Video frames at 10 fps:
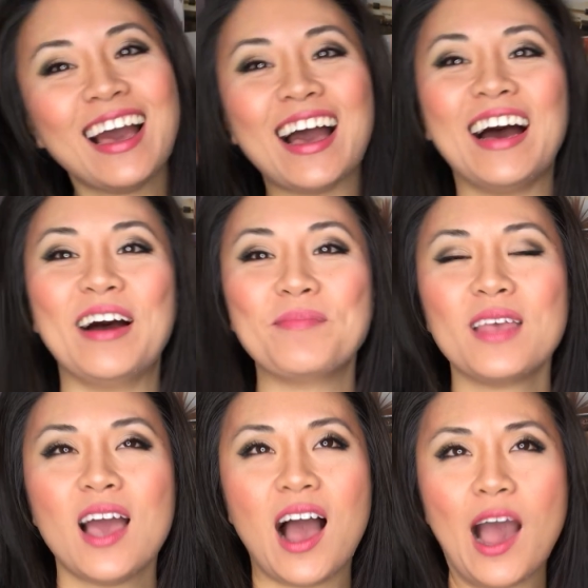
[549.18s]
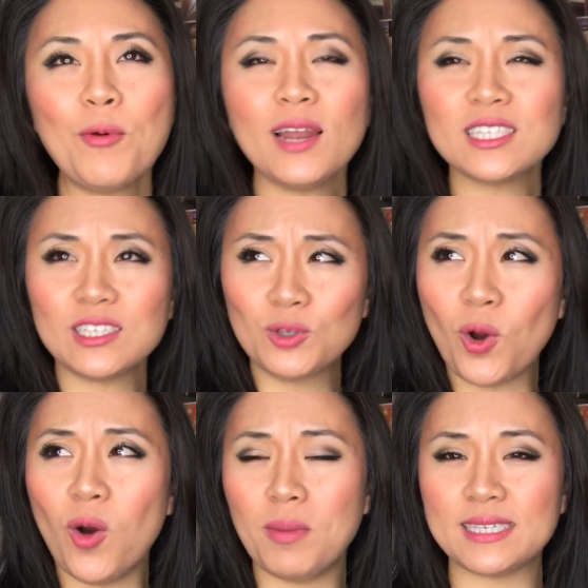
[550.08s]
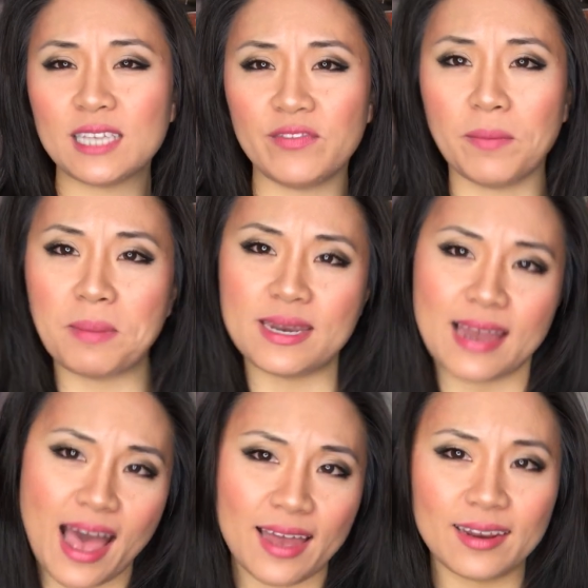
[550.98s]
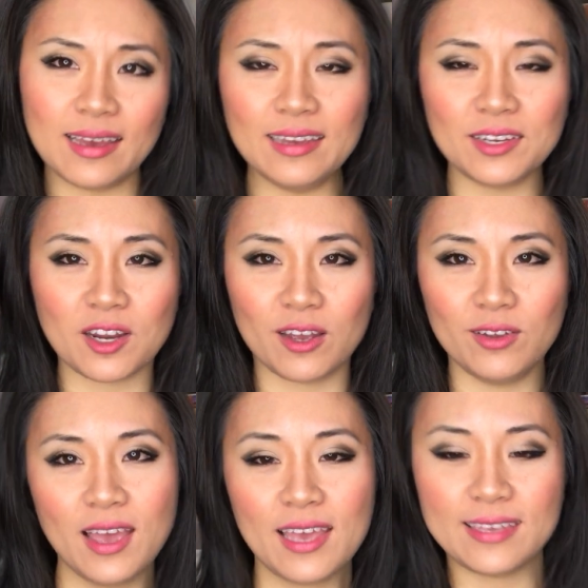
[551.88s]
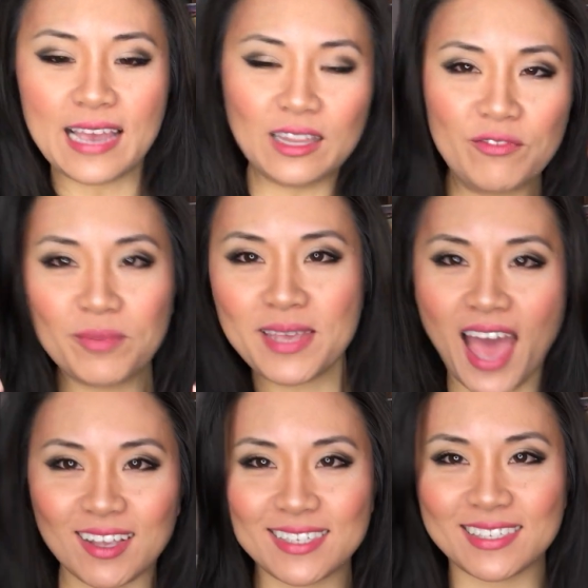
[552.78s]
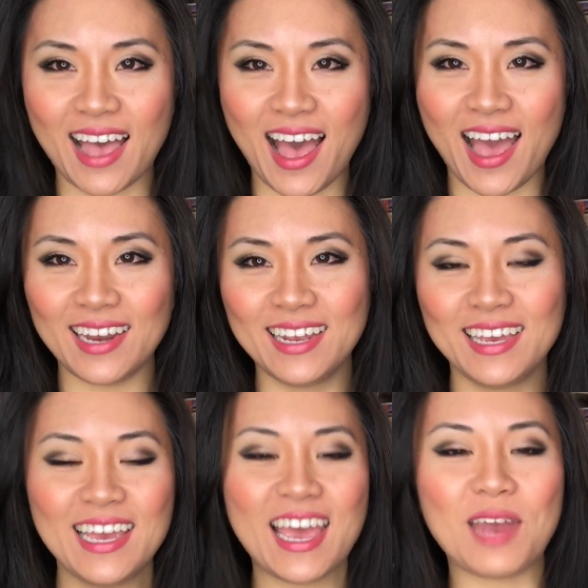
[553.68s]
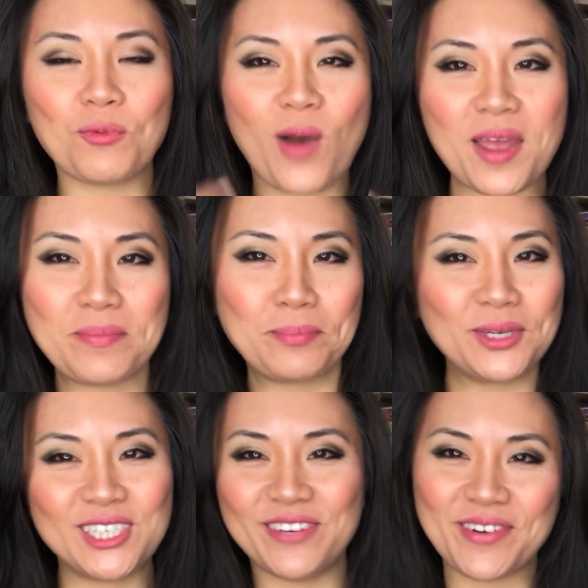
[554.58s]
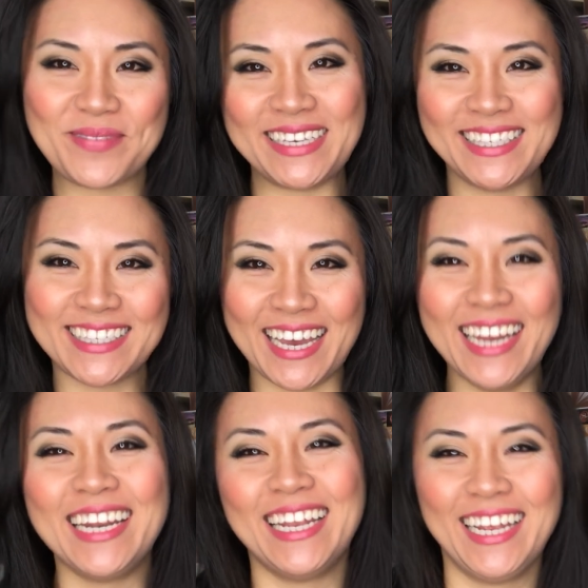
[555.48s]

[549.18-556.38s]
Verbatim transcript: um, I would like to call myself a banana, you know, yellow from the outside and white and mushy from the inside.